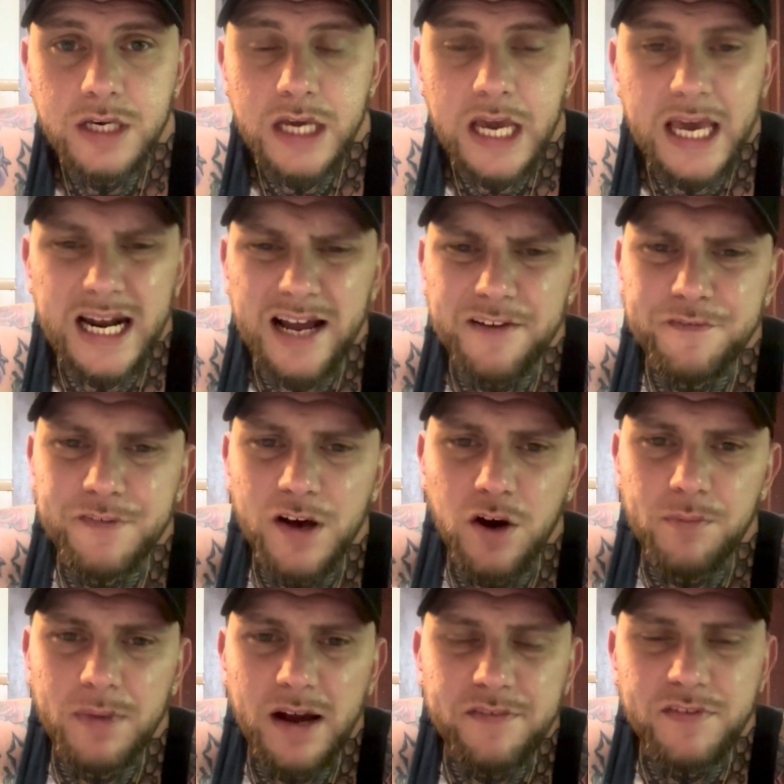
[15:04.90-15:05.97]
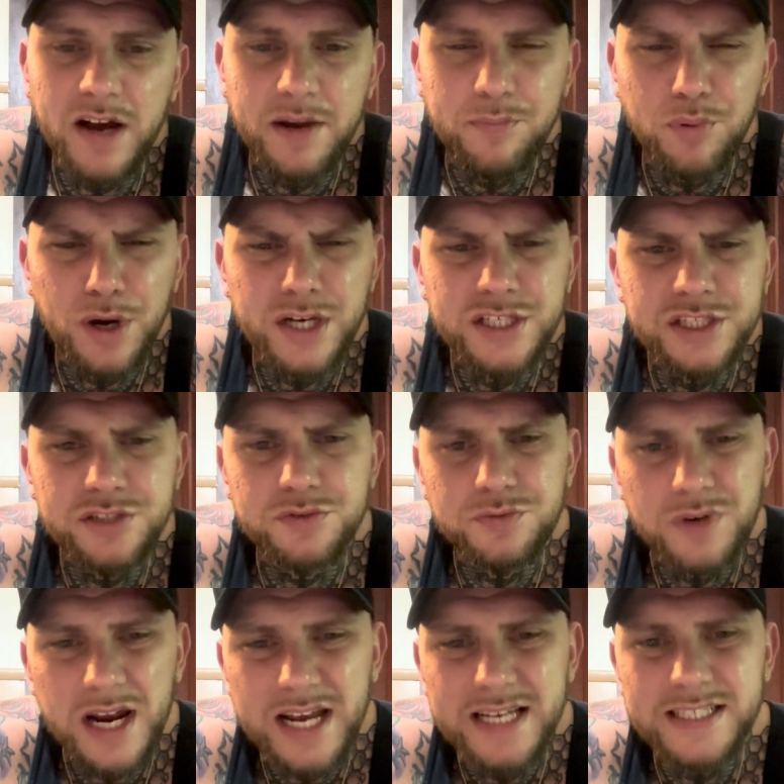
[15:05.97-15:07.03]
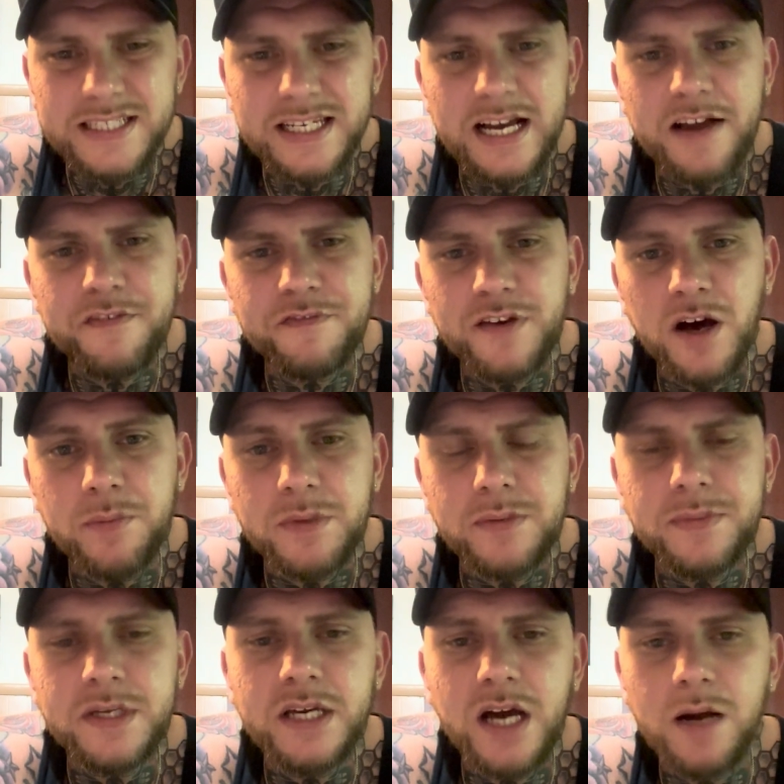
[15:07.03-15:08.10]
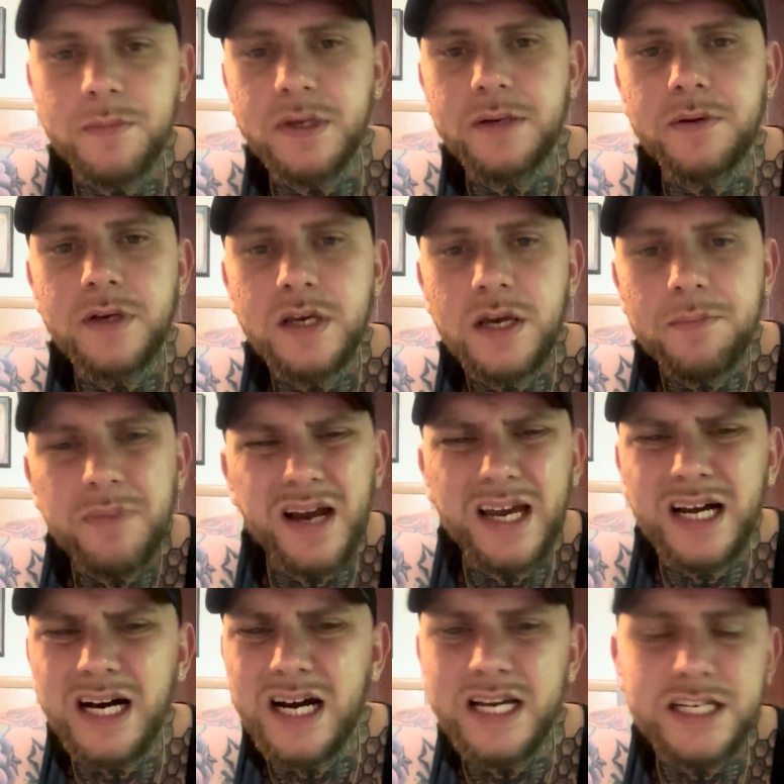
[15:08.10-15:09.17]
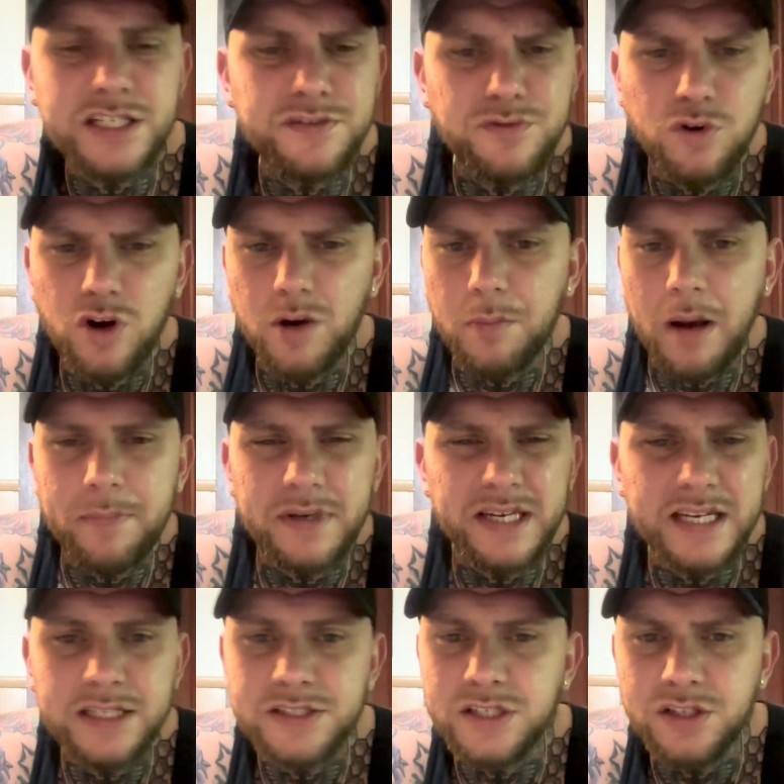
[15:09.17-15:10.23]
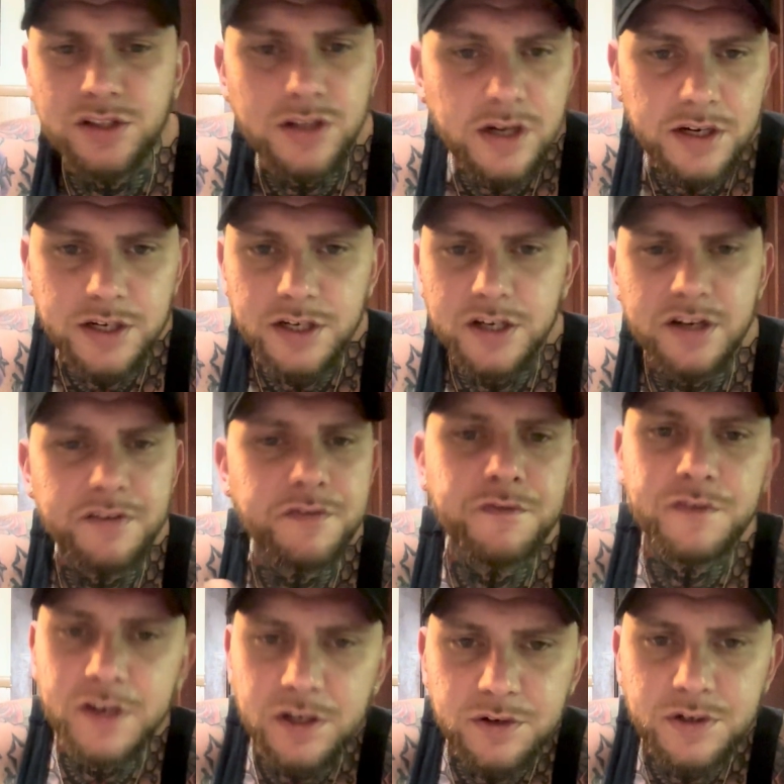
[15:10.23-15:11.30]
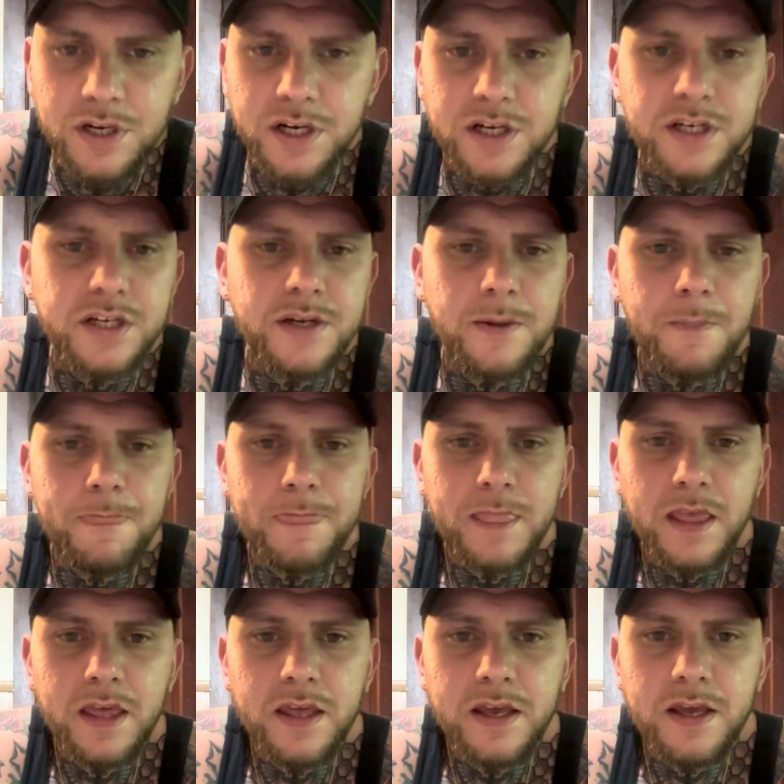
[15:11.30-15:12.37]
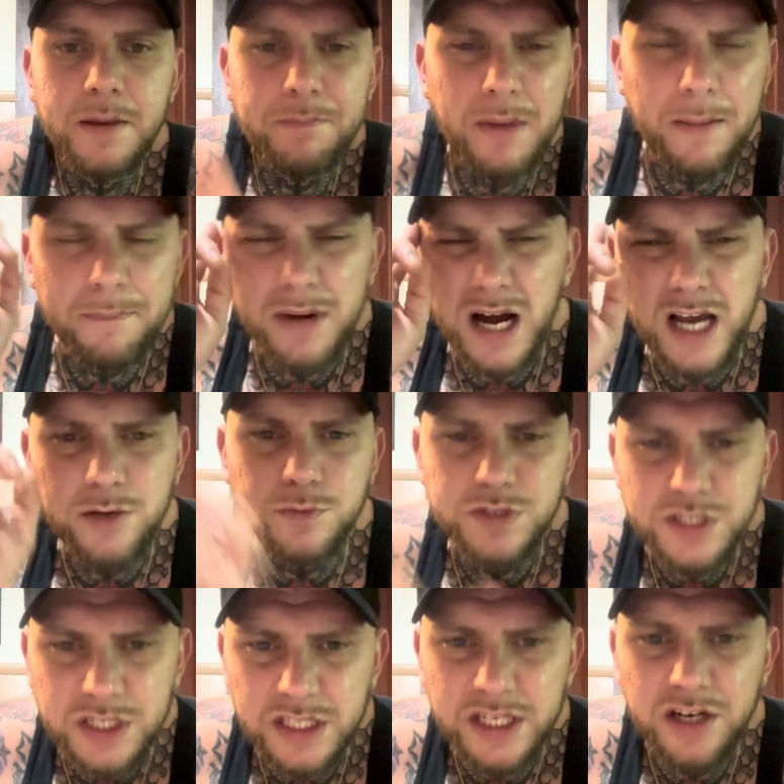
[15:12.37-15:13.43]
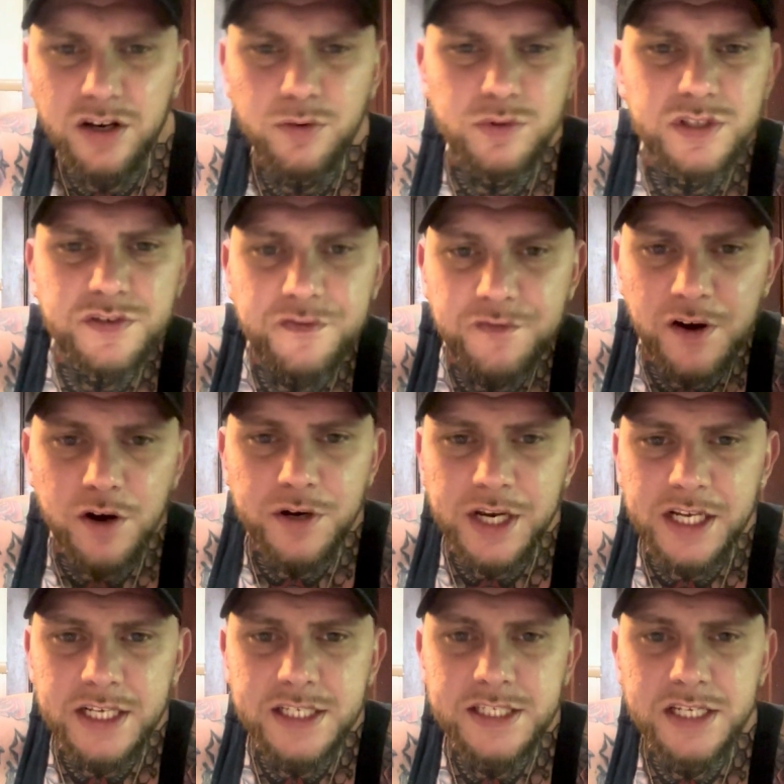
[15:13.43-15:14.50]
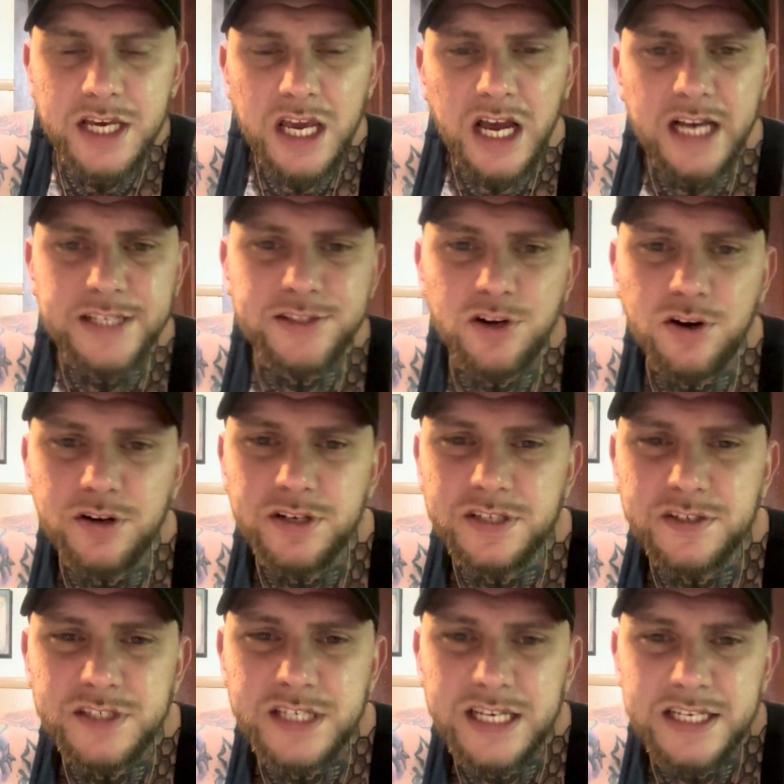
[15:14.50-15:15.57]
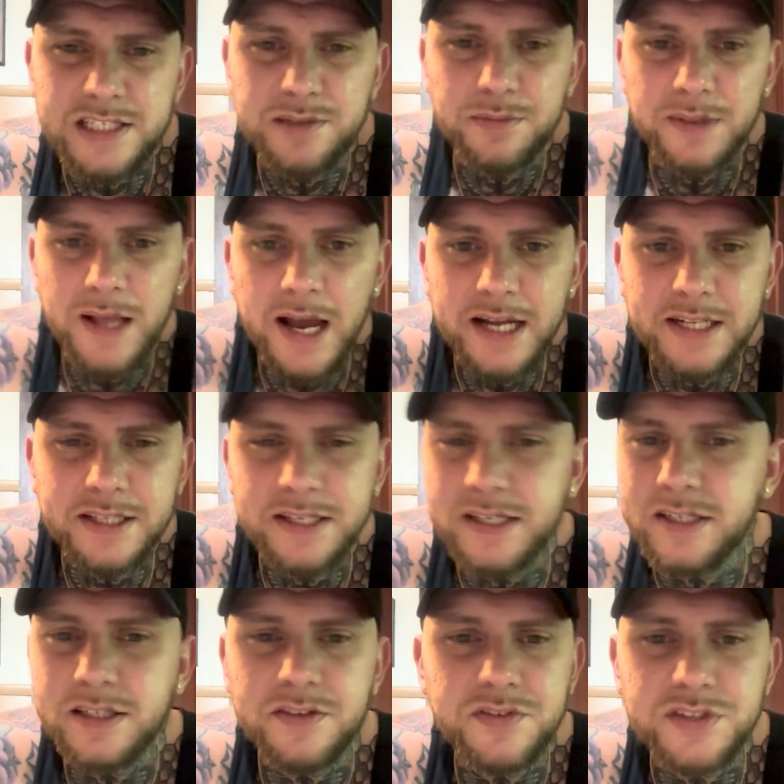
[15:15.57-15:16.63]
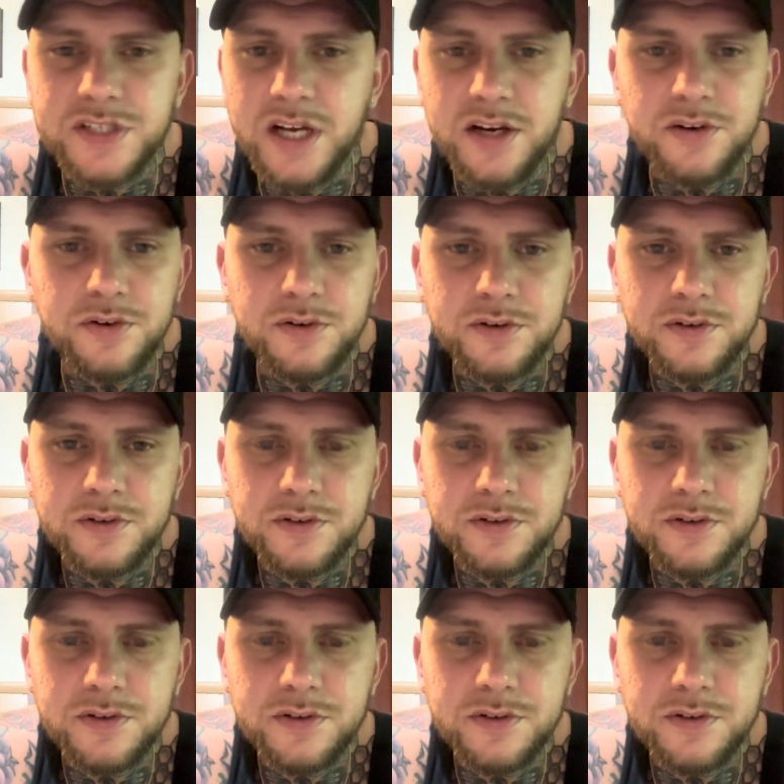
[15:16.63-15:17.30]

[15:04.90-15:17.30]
And I felt my vibration raising. I felt me becoming my highest form. I began to look good, feel good. My mind was clear, it was focused. I started to see some light at the end of the tunnel.